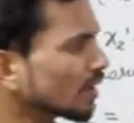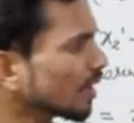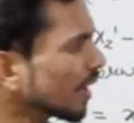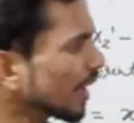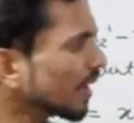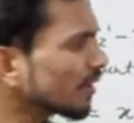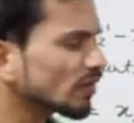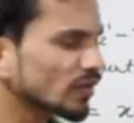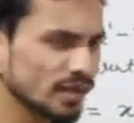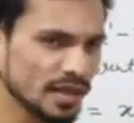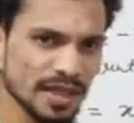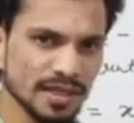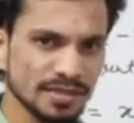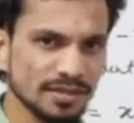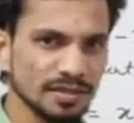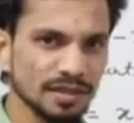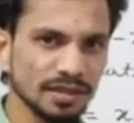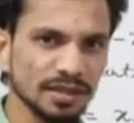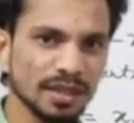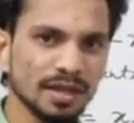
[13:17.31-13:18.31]
at
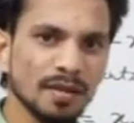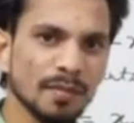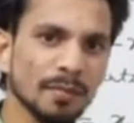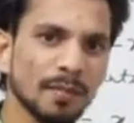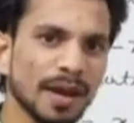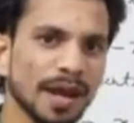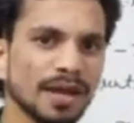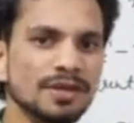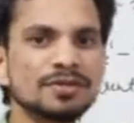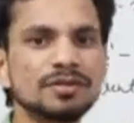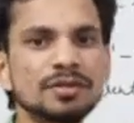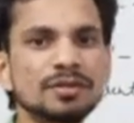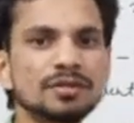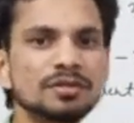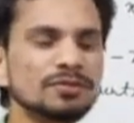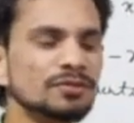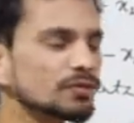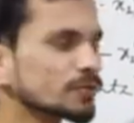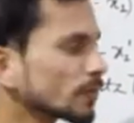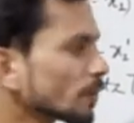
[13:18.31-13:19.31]
rest in the comparison
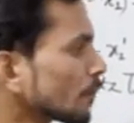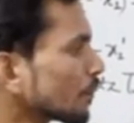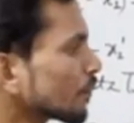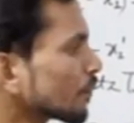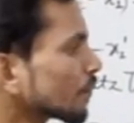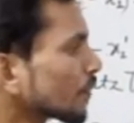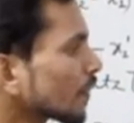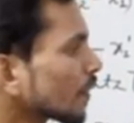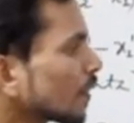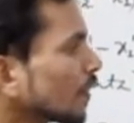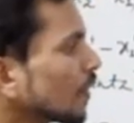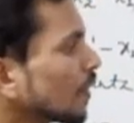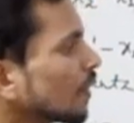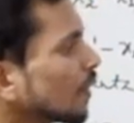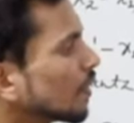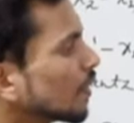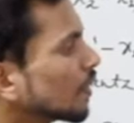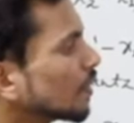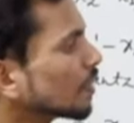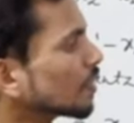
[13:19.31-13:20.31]
of
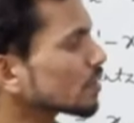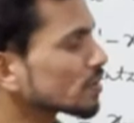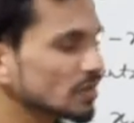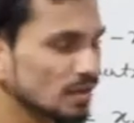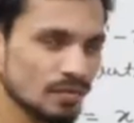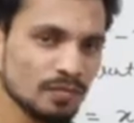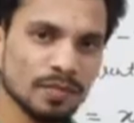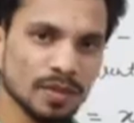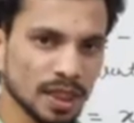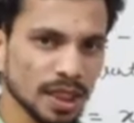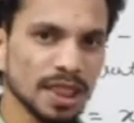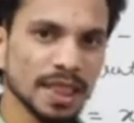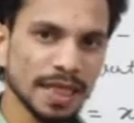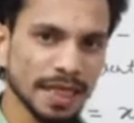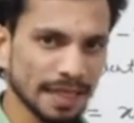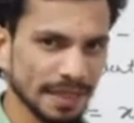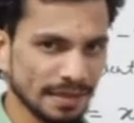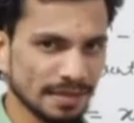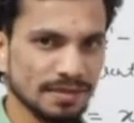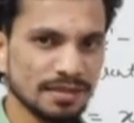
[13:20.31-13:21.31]
simply
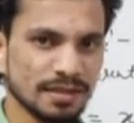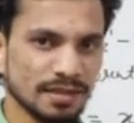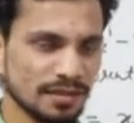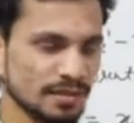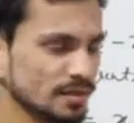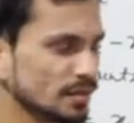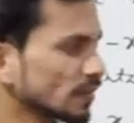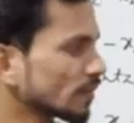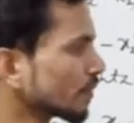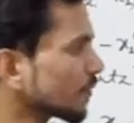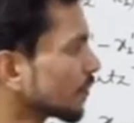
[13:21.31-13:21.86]
S dash.